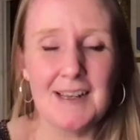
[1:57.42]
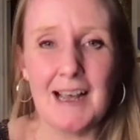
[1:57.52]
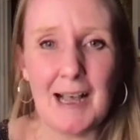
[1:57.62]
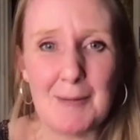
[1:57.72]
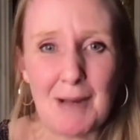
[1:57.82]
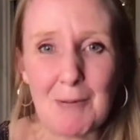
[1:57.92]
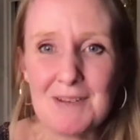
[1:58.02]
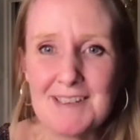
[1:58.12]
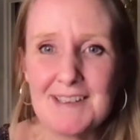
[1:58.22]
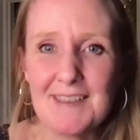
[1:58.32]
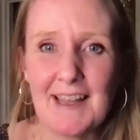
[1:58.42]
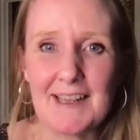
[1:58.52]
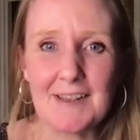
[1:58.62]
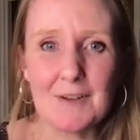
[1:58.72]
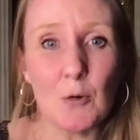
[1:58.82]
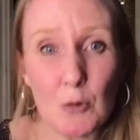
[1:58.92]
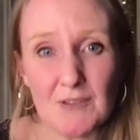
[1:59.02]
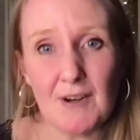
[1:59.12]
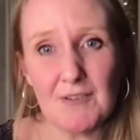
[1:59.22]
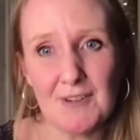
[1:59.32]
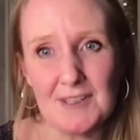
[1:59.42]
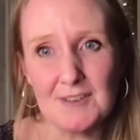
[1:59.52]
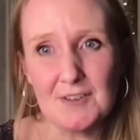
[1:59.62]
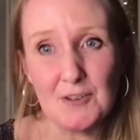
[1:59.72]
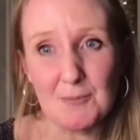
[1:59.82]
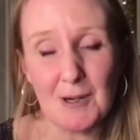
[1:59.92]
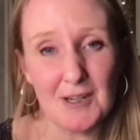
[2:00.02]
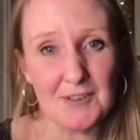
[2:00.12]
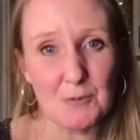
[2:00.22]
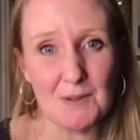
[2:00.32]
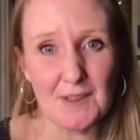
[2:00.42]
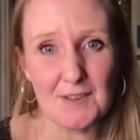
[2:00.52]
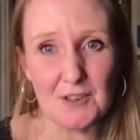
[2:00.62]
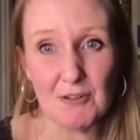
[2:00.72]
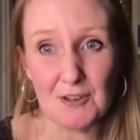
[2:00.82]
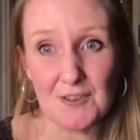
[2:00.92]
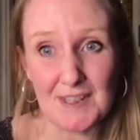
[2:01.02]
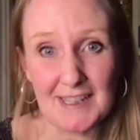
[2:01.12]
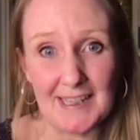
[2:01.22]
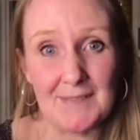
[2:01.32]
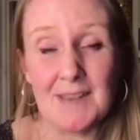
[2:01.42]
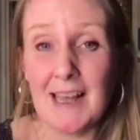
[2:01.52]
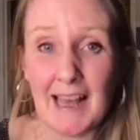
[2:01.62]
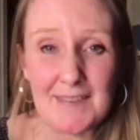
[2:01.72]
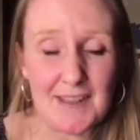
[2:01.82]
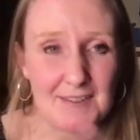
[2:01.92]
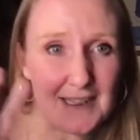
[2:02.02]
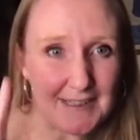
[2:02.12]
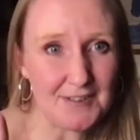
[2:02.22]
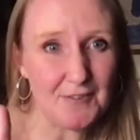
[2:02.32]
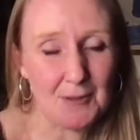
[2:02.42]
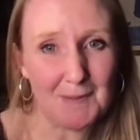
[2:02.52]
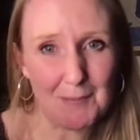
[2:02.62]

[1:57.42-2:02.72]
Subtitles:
I wanted to thank all of our funders who've partnered with us across the year, and there's a list of them in the